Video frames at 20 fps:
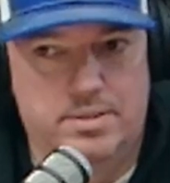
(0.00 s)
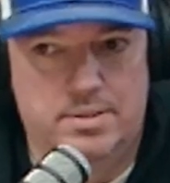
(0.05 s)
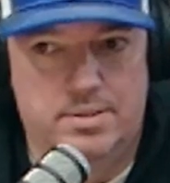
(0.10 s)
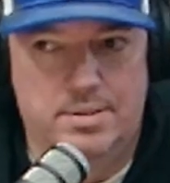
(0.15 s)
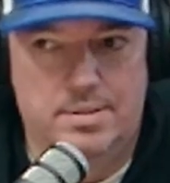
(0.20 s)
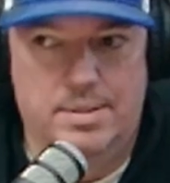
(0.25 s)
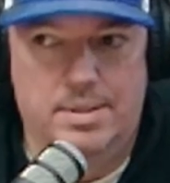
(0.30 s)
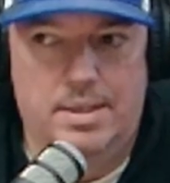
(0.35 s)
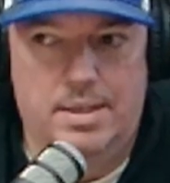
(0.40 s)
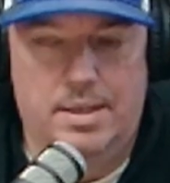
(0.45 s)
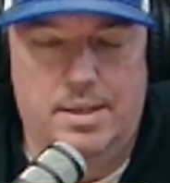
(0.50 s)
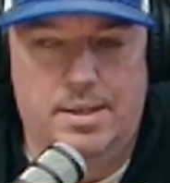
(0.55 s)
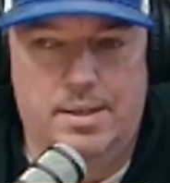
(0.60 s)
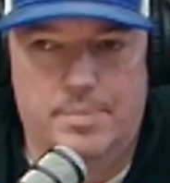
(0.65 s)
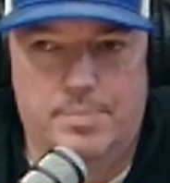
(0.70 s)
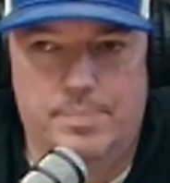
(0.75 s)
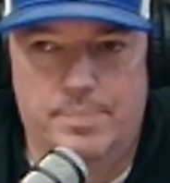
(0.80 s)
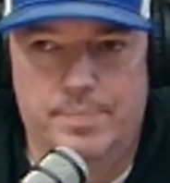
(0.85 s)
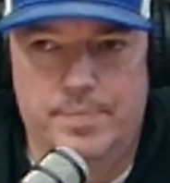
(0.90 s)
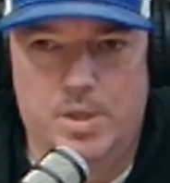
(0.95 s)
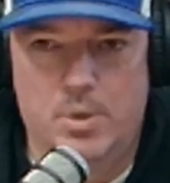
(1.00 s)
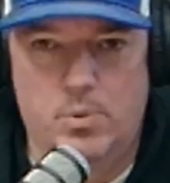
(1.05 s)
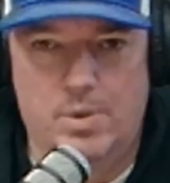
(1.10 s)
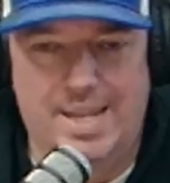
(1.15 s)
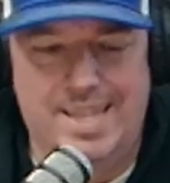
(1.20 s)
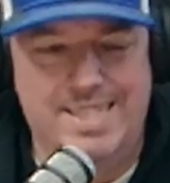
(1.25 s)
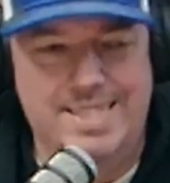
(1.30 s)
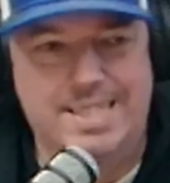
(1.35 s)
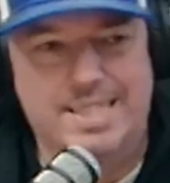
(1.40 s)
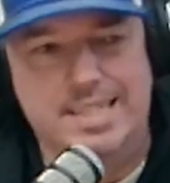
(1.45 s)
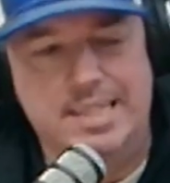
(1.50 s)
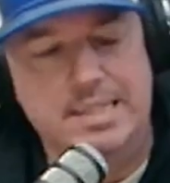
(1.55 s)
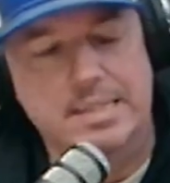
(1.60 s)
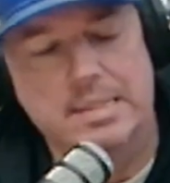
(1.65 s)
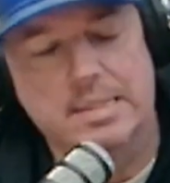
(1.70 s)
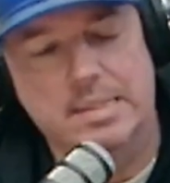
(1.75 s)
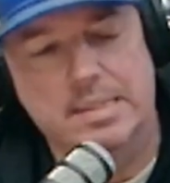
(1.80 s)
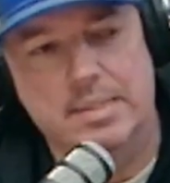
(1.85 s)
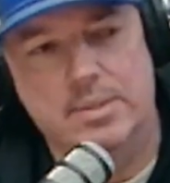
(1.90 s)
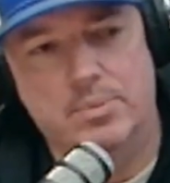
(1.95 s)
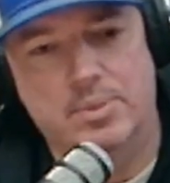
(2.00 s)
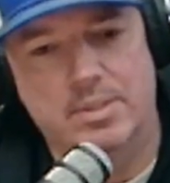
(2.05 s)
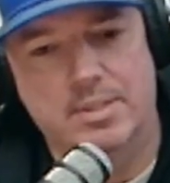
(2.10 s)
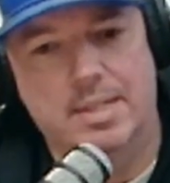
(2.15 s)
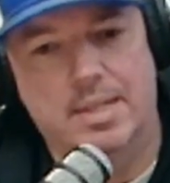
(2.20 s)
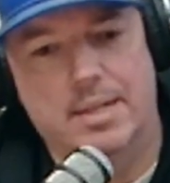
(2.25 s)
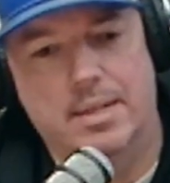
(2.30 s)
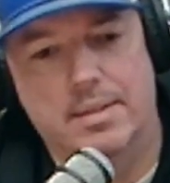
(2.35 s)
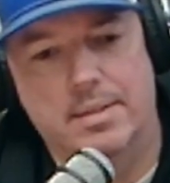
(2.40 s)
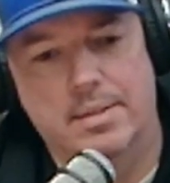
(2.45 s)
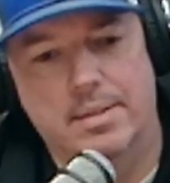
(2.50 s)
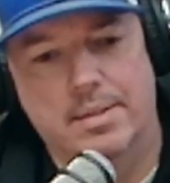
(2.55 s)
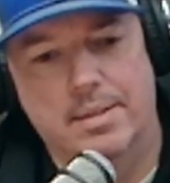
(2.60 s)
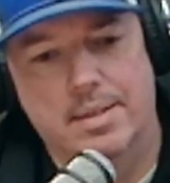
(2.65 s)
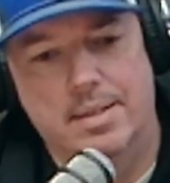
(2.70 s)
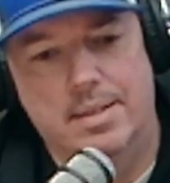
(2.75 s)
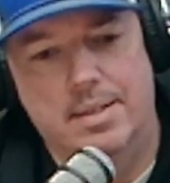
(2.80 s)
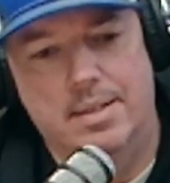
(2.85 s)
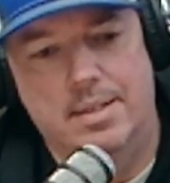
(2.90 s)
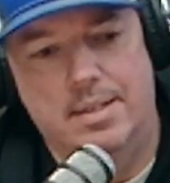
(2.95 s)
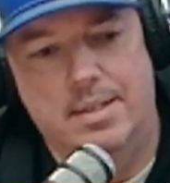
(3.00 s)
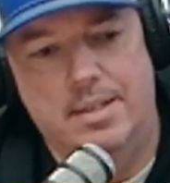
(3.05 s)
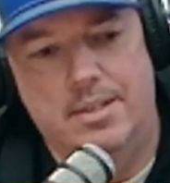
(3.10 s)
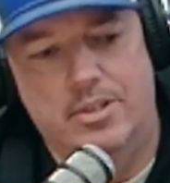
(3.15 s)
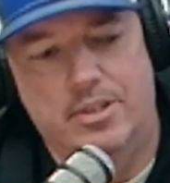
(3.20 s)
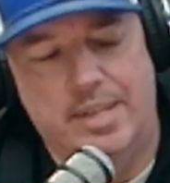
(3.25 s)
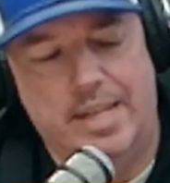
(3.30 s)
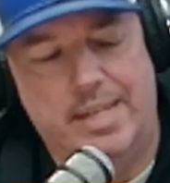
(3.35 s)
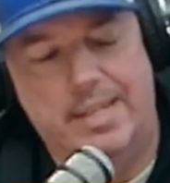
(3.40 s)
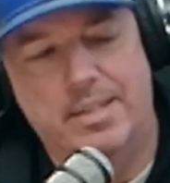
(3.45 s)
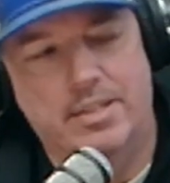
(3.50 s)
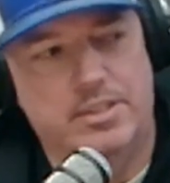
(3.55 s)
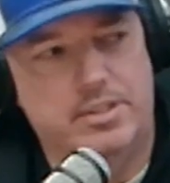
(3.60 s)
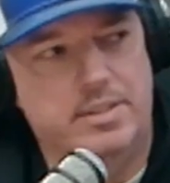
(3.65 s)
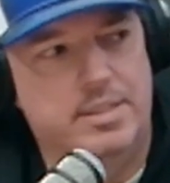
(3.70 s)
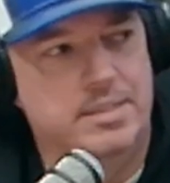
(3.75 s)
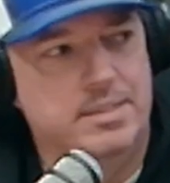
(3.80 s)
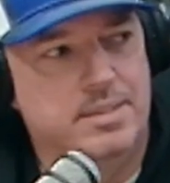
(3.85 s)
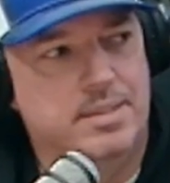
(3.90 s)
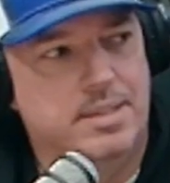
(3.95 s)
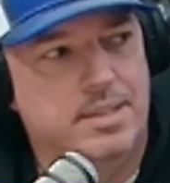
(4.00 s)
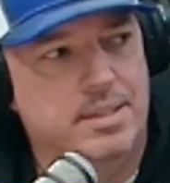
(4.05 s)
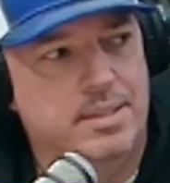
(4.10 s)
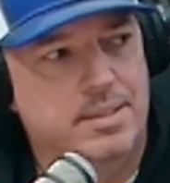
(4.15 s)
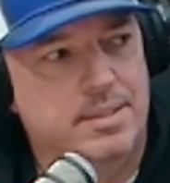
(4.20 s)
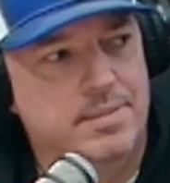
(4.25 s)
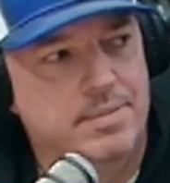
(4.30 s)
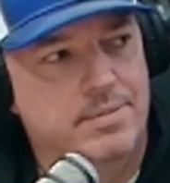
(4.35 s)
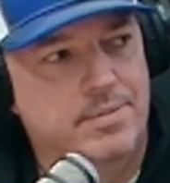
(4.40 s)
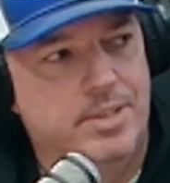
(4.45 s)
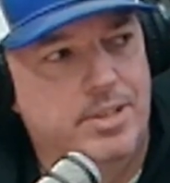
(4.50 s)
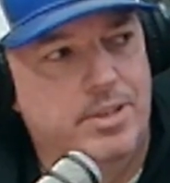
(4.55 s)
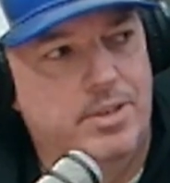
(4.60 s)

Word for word: charts. Um, what I didn't see was that, you know, that killer instinct.